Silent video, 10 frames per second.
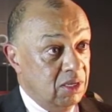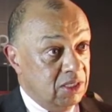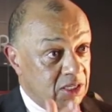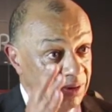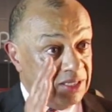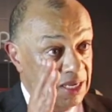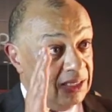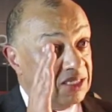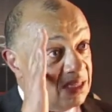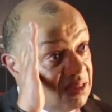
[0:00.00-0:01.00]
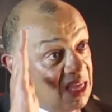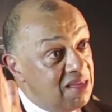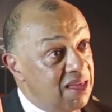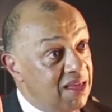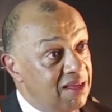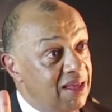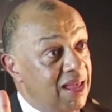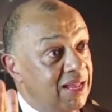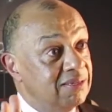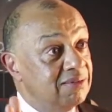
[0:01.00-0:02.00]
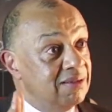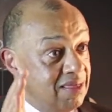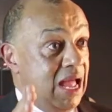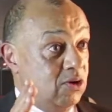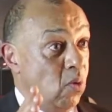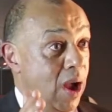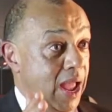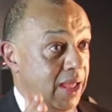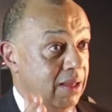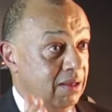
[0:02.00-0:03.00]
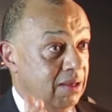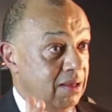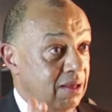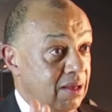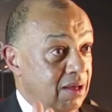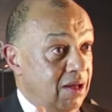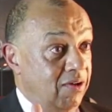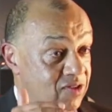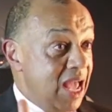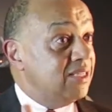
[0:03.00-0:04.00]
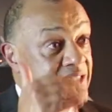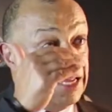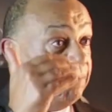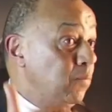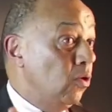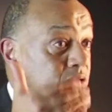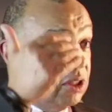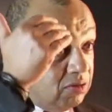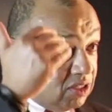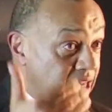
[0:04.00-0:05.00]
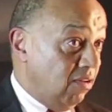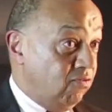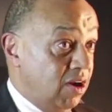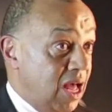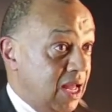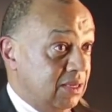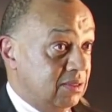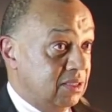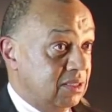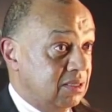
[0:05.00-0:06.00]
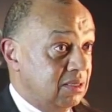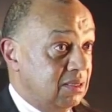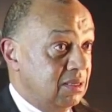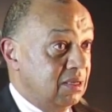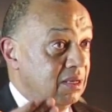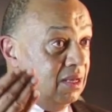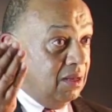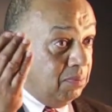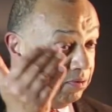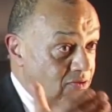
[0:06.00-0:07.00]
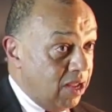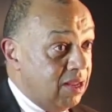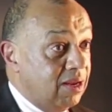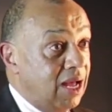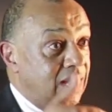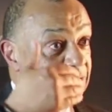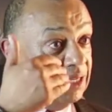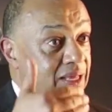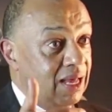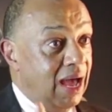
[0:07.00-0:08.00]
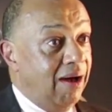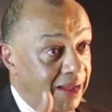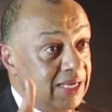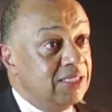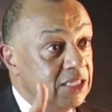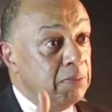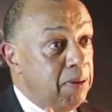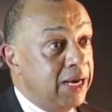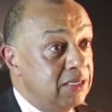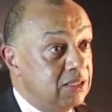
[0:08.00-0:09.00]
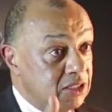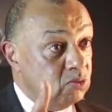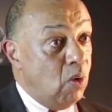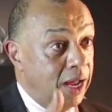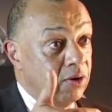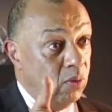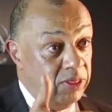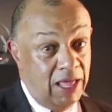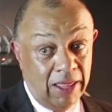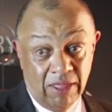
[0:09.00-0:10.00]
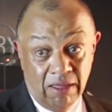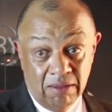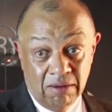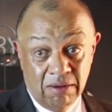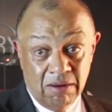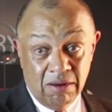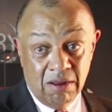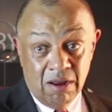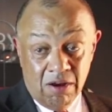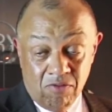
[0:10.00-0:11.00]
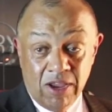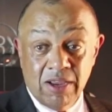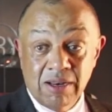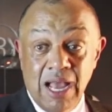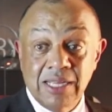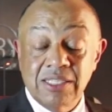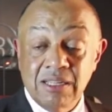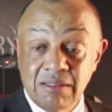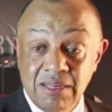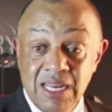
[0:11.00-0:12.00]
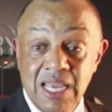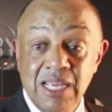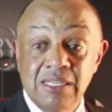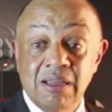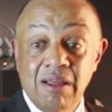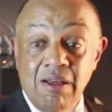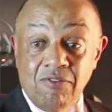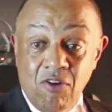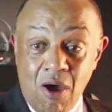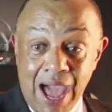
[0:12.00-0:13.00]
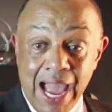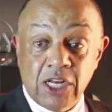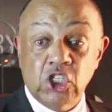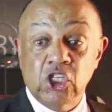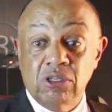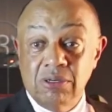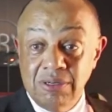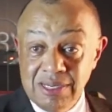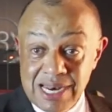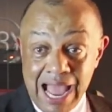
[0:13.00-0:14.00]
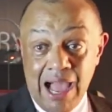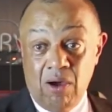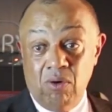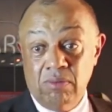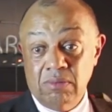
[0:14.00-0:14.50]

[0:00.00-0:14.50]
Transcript: So it's thinking in that way of, yes, the importance of self-reliance, but recognizing our interdependence one with the other, recognizing the need for action now,